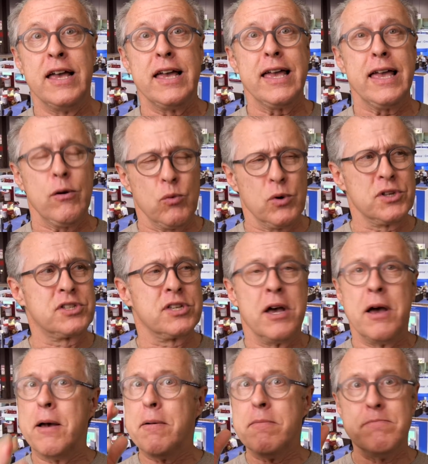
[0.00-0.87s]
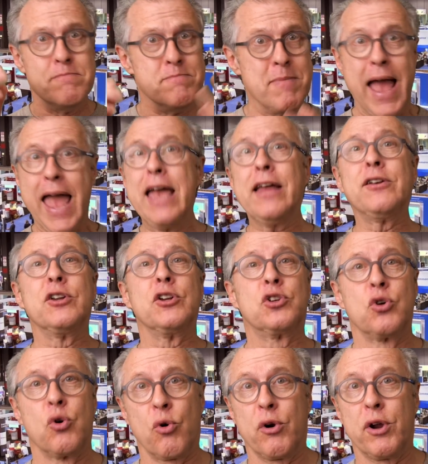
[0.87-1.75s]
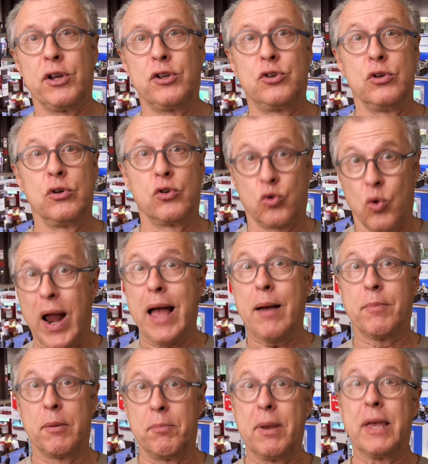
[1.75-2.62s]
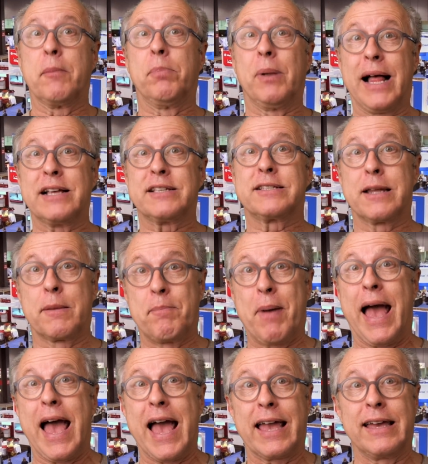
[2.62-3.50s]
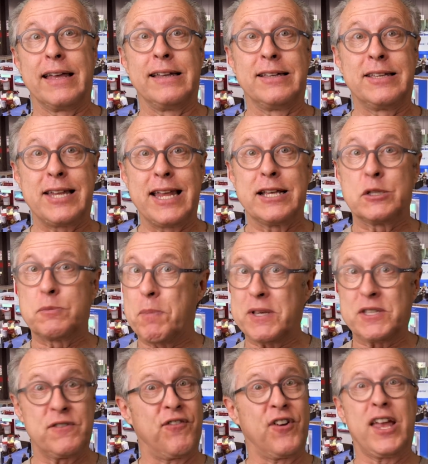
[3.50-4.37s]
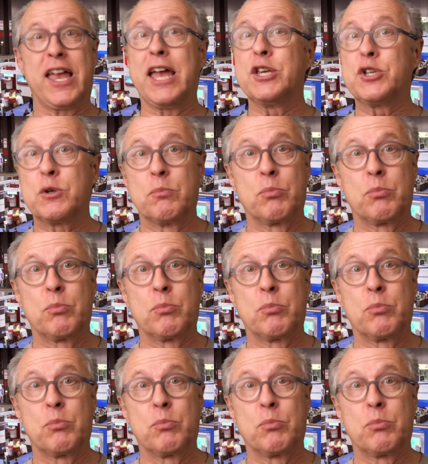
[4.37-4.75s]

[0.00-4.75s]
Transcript: It was mandatory to grab a big plastic bag and take specification